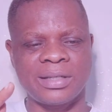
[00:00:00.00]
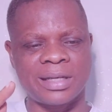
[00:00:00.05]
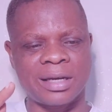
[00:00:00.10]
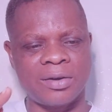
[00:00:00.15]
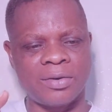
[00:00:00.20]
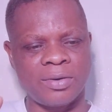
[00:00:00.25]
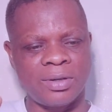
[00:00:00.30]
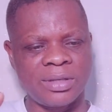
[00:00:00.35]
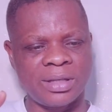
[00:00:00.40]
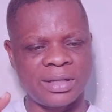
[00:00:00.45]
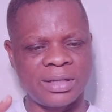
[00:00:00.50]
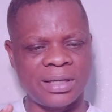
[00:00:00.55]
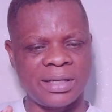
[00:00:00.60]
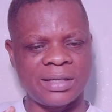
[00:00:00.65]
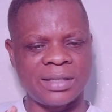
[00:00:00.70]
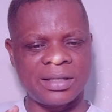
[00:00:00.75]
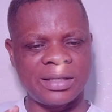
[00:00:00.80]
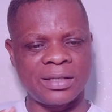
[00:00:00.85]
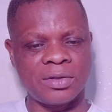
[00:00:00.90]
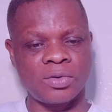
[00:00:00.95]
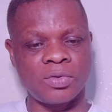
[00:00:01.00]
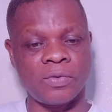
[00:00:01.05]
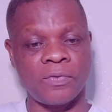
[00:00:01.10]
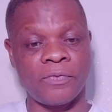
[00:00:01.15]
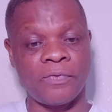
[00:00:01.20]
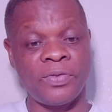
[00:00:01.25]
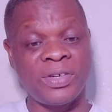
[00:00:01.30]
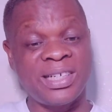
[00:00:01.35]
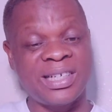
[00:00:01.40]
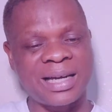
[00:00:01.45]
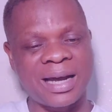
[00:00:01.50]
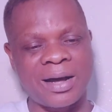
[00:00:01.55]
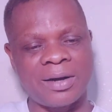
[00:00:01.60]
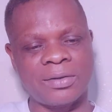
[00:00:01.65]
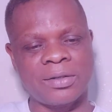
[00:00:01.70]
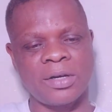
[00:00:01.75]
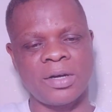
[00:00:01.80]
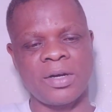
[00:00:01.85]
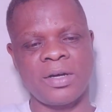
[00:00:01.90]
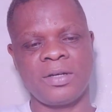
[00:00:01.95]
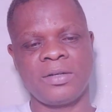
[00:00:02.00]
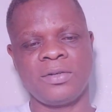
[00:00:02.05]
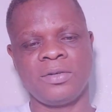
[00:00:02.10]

Security Agencies to fish out